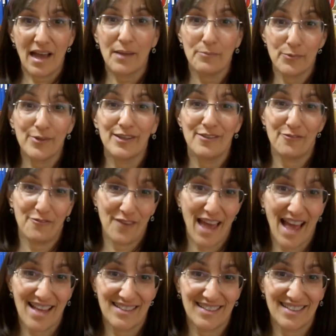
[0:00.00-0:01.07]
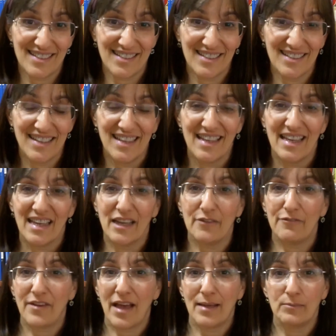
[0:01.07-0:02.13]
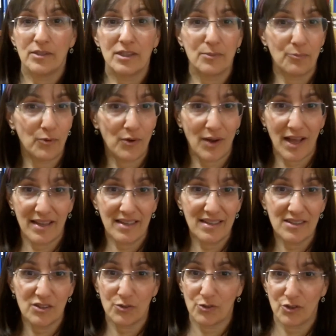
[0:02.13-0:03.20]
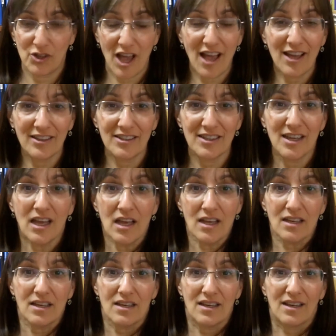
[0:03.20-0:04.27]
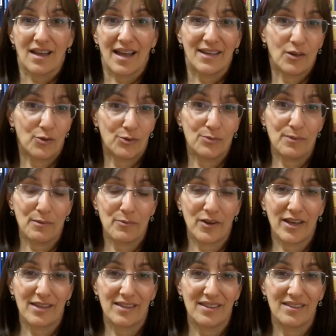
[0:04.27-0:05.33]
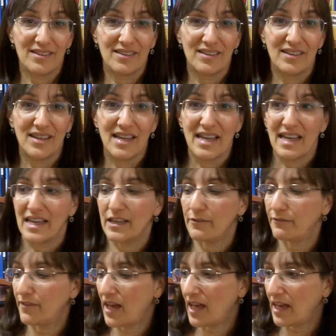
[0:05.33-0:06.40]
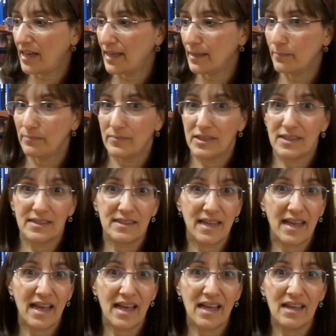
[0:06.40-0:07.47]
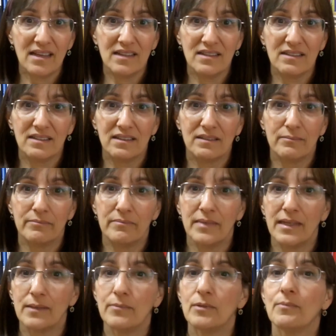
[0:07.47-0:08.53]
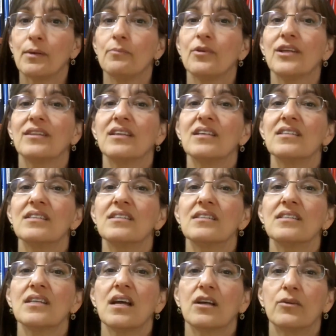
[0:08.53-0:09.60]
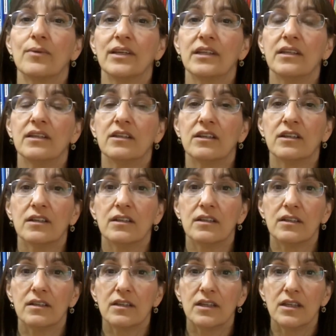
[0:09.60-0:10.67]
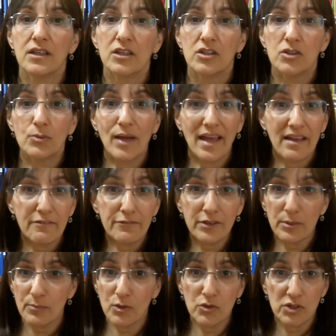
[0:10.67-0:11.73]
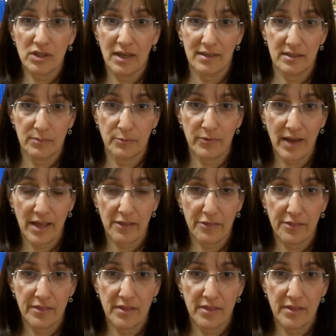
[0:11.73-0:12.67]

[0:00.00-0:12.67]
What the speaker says: I breathe fast. If I'm surprised or shocked, I hold my breath. If I'm sad, maybe my breath gets stuck right here. So every emotion has a breath.